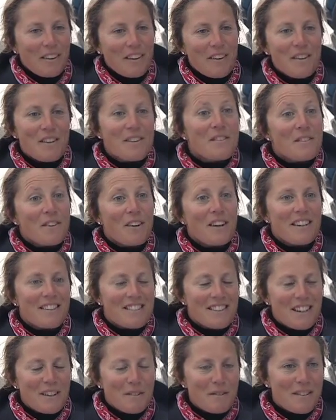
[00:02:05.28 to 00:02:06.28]
Oh, it's great
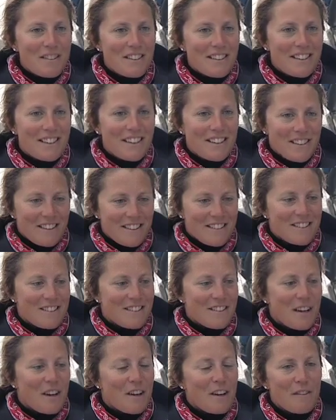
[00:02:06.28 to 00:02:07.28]
sailing with Sidney. This
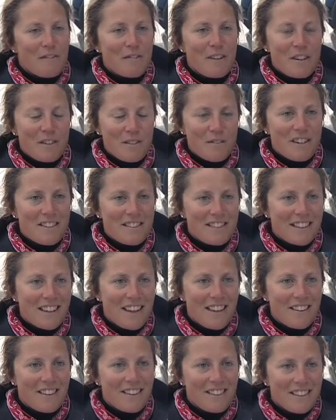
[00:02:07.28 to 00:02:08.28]
is our first race
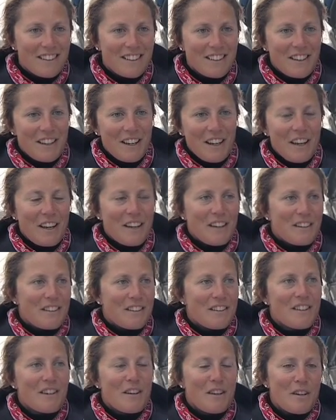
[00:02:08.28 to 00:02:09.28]
together,
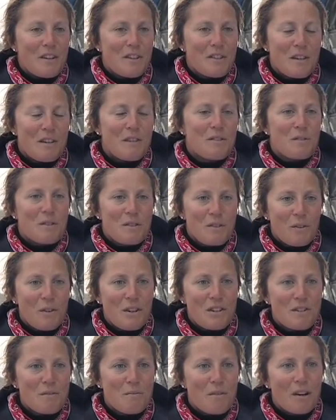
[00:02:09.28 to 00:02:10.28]
and uh, there's always a
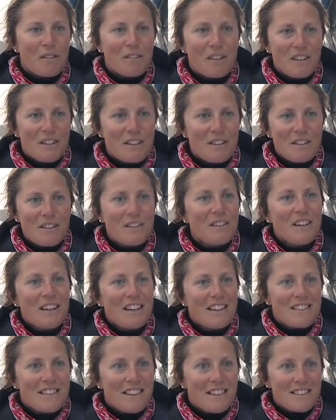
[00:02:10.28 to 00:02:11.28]
question mark when you
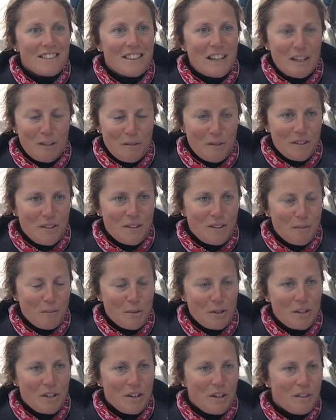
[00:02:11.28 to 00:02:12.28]
start sailing with
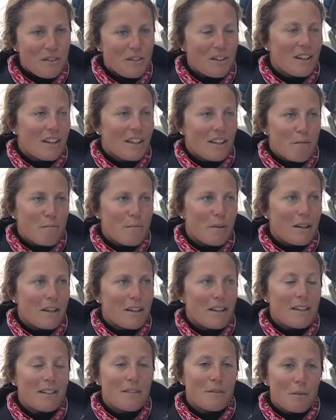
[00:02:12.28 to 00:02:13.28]
someone new,
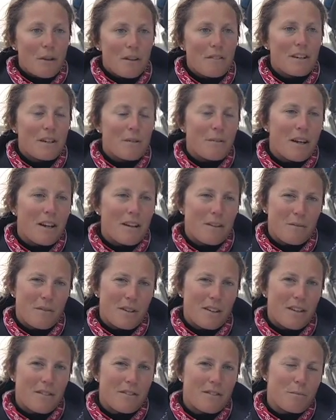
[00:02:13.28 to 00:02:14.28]
but it's worked really well, and
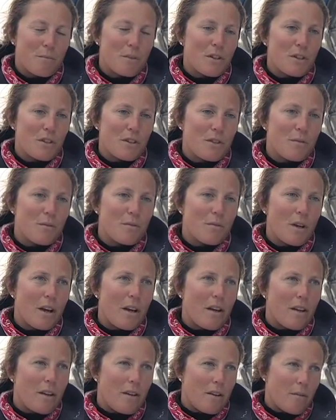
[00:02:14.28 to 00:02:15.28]
we have some good.
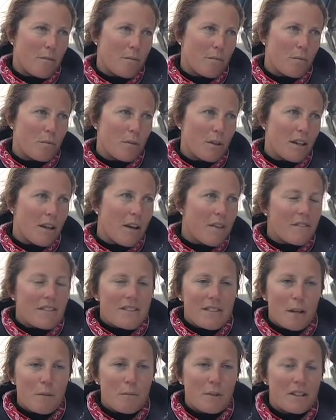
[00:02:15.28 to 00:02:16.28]
Um, we have the
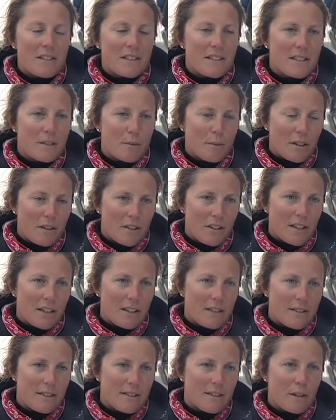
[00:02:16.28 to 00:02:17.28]
same ideas about
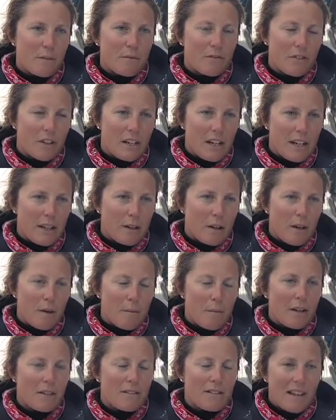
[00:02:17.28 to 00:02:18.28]
things, the same feeling
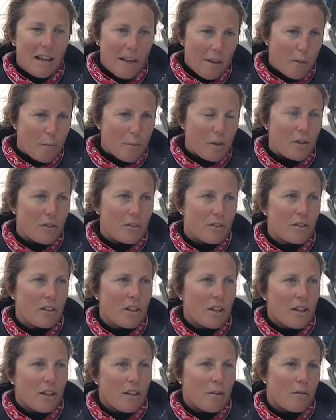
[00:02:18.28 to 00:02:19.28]
about sailing the boat,
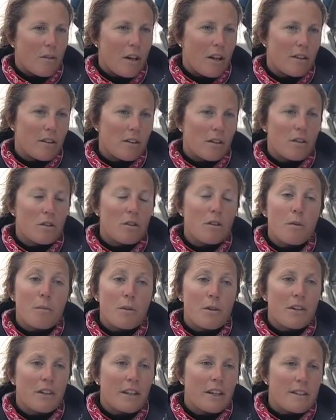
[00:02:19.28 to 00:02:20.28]
and a good
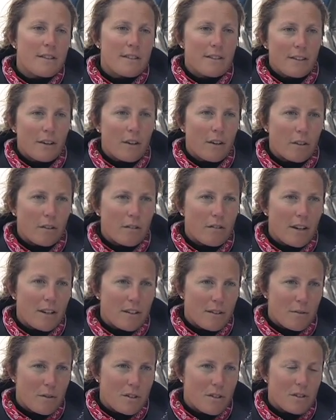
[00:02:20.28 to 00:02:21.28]
communication going
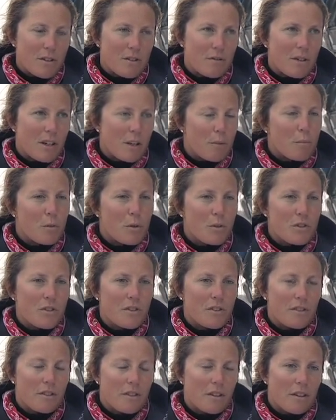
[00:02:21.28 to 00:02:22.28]
already, which is really
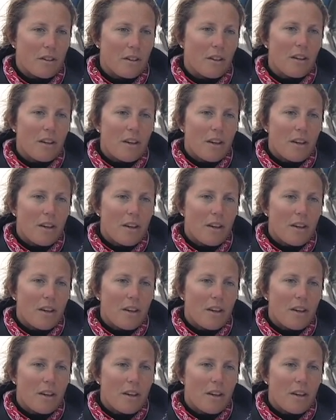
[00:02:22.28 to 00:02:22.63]
important to